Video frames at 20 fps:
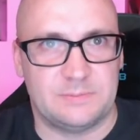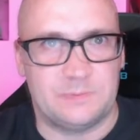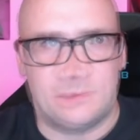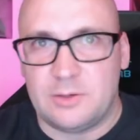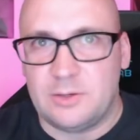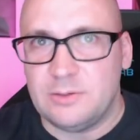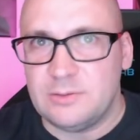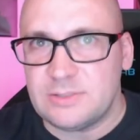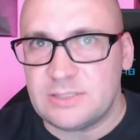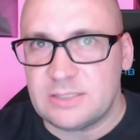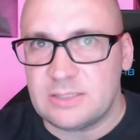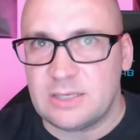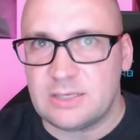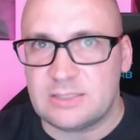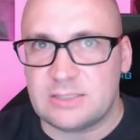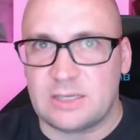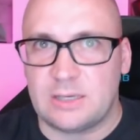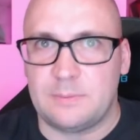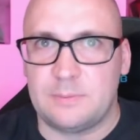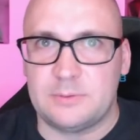Here is an
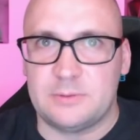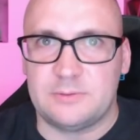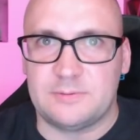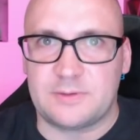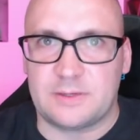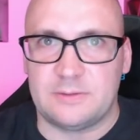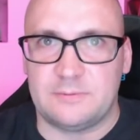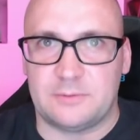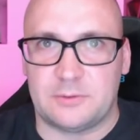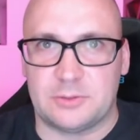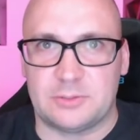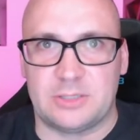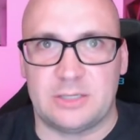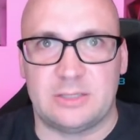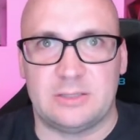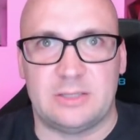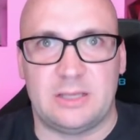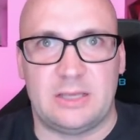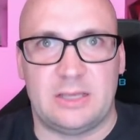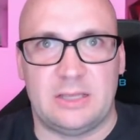example of
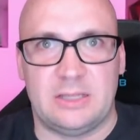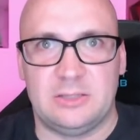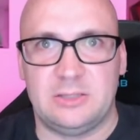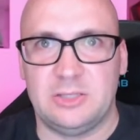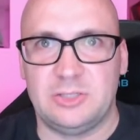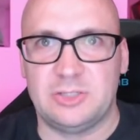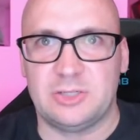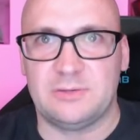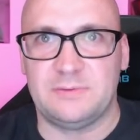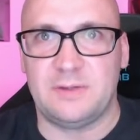converting the integer